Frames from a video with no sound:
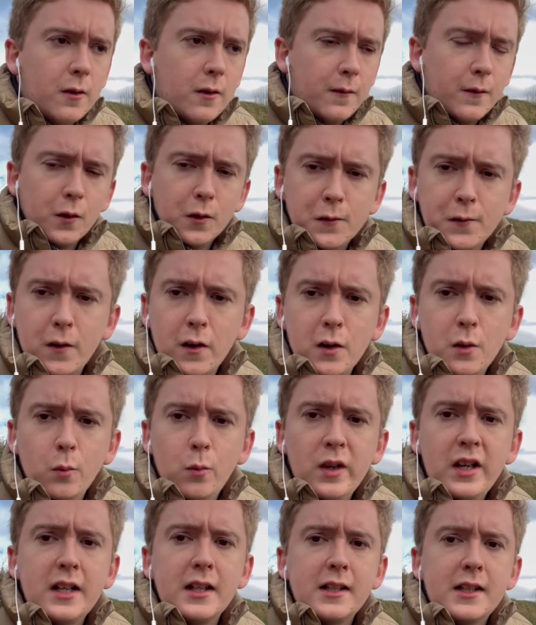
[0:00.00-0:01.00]
Feels very
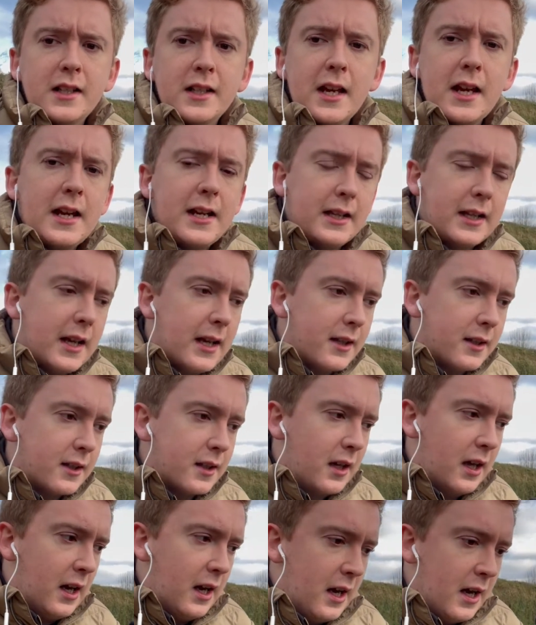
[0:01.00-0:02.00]
weird saying that,
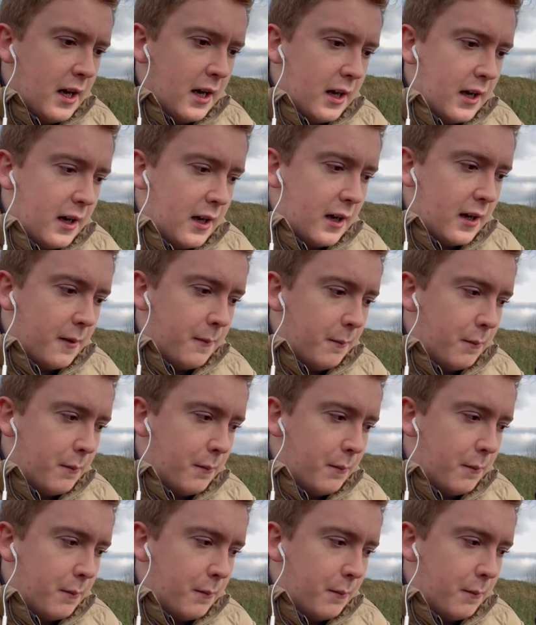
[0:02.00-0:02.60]
um,